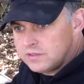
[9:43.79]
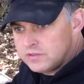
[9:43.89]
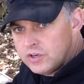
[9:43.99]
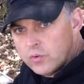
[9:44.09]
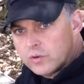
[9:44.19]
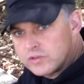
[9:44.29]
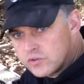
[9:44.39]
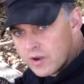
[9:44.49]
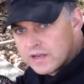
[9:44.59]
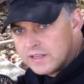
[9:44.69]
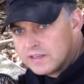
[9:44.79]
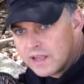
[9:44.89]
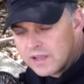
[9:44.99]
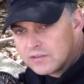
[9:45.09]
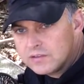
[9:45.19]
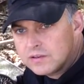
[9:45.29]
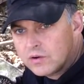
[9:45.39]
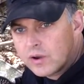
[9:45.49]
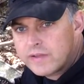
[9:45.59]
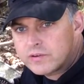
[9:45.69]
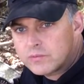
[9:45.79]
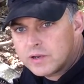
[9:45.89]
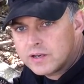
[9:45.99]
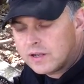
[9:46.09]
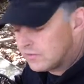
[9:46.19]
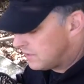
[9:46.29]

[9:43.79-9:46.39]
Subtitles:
you don't want to drain it down or have it running all